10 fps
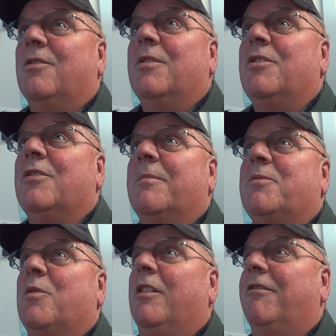when you're up
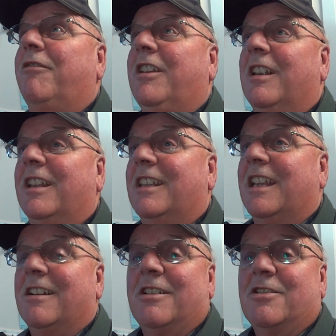12 feet like
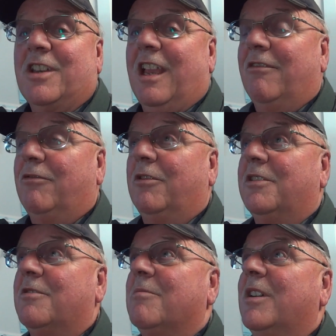that on a scaffold
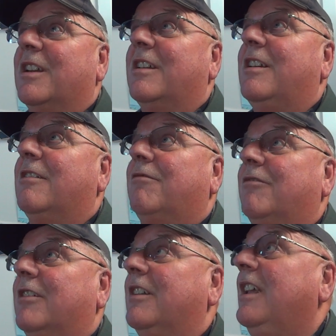isn't my idea of
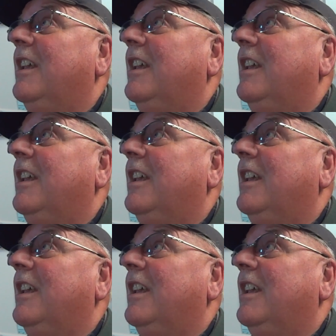fun.